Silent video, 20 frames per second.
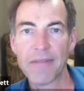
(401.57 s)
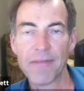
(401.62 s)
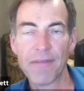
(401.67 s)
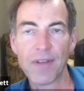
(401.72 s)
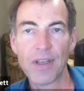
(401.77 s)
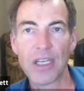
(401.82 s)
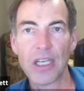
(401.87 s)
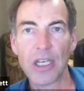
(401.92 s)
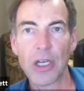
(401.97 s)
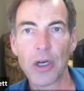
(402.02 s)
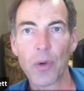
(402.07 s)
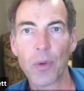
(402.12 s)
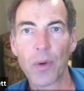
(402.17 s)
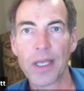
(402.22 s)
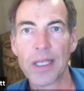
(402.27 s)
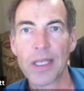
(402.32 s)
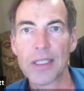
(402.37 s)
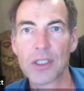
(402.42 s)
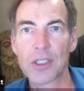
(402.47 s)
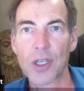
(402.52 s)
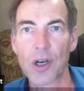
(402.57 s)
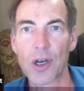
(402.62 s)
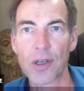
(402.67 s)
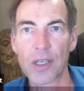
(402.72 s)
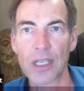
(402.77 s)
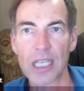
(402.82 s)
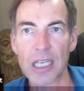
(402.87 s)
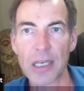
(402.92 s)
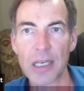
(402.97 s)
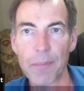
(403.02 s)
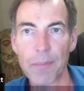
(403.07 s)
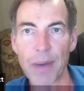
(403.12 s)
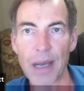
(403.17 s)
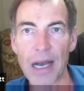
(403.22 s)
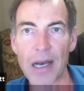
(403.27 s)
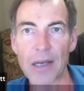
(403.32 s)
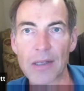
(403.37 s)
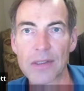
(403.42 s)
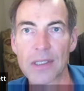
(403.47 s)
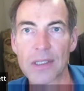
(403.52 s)
video is talking
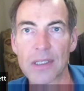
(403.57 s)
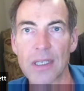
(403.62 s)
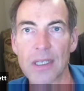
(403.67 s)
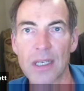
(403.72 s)
about,